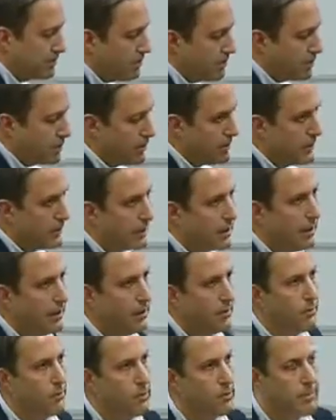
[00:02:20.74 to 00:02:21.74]
program in
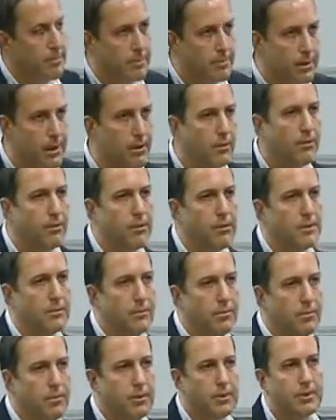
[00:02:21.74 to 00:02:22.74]
accounting, one of the better ones. We
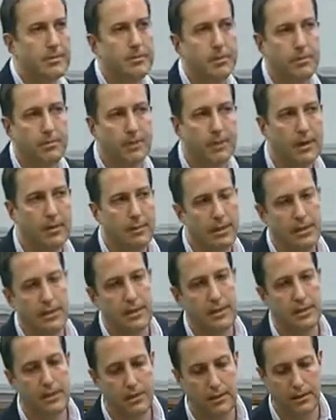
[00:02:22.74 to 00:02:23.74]
were placing people at
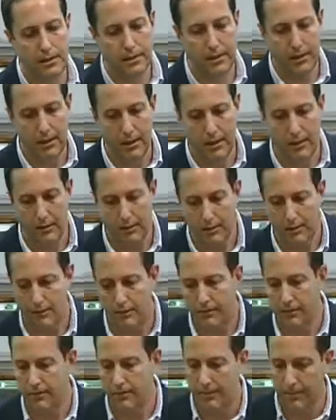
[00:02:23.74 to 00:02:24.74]
MIT,
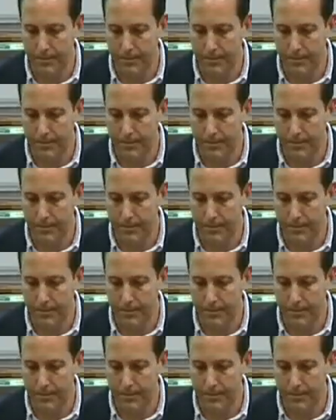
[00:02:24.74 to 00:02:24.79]
Harvard. We